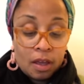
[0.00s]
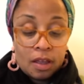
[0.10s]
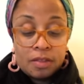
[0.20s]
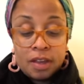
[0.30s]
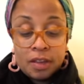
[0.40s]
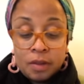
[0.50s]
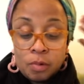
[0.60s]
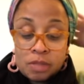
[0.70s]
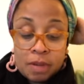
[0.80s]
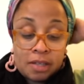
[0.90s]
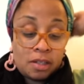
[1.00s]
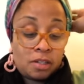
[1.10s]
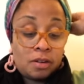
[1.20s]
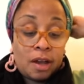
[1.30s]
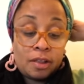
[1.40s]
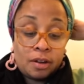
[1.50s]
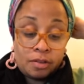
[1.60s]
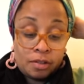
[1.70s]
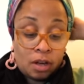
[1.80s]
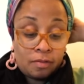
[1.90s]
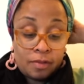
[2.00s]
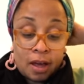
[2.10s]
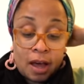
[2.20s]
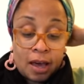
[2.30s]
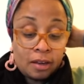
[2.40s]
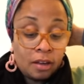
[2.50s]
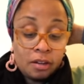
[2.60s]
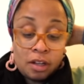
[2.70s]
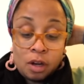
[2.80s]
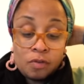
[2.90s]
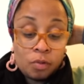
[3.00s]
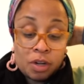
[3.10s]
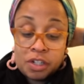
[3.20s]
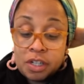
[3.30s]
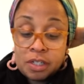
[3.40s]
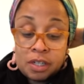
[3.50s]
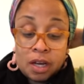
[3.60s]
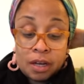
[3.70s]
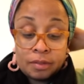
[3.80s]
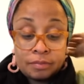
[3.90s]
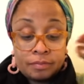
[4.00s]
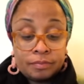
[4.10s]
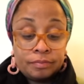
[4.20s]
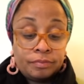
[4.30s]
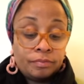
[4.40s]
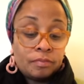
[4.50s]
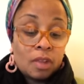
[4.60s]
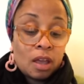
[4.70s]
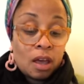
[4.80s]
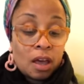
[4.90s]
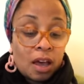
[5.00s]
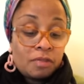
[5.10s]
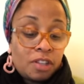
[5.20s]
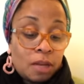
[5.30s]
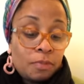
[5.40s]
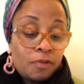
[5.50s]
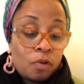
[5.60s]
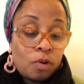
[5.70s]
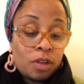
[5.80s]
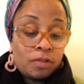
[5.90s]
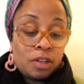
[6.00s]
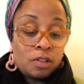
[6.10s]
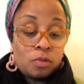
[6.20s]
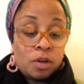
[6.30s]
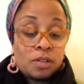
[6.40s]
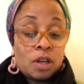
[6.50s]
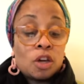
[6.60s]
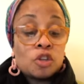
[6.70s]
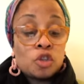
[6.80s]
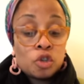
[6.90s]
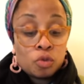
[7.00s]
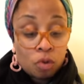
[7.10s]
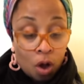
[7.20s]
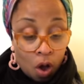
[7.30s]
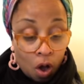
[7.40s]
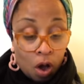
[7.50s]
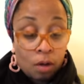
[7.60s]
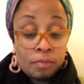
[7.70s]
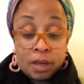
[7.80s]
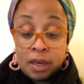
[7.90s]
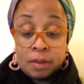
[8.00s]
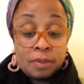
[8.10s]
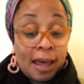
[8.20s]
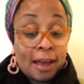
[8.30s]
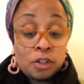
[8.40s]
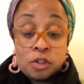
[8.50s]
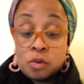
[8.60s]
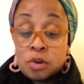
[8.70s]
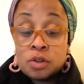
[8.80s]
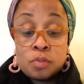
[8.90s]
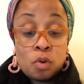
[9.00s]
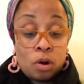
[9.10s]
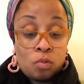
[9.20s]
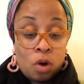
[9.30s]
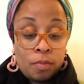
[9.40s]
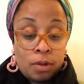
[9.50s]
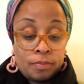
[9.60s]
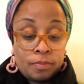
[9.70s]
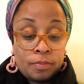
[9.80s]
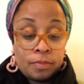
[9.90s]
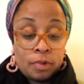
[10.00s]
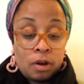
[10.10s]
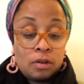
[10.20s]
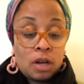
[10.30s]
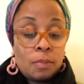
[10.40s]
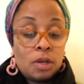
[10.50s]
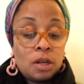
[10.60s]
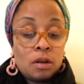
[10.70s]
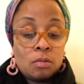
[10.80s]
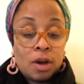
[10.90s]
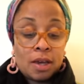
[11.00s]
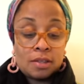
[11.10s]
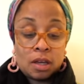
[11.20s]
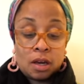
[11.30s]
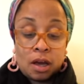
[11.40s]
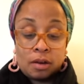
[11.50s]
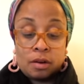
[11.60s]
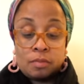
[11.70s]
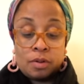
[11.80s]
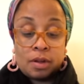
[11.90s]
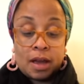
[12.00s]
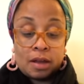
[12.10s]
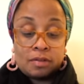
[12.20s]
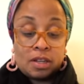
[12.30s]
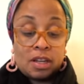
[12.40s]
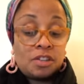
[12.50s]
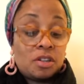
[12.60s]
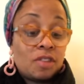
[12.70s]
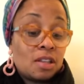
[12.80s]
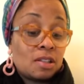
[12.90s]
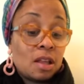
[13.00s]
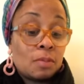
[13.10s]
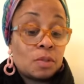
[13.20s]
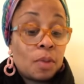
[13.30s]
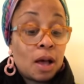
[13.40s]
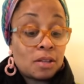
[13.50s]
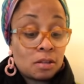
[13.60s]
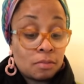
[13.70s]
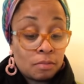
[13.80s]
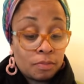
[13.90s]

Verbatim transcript: Then there was my sister Ella herself. I couldn't get over what she'd done. I've said before that this was a strong, big, black, Georgia born woman. Her domineering ways had gotten her put out of the Nation of Islam's Boston